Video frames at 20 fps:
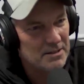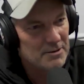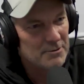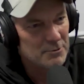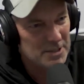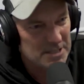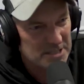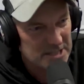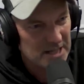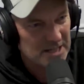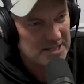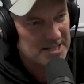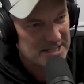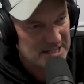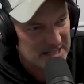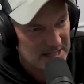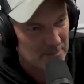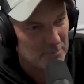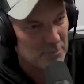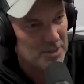Reach out to
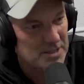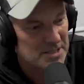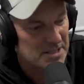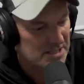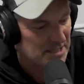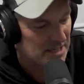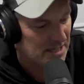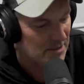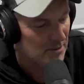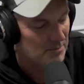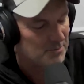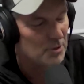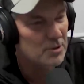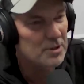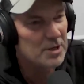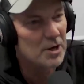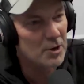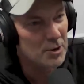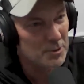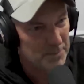someone and just say, I'm
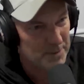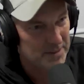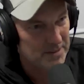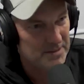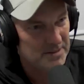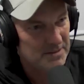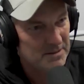not coping.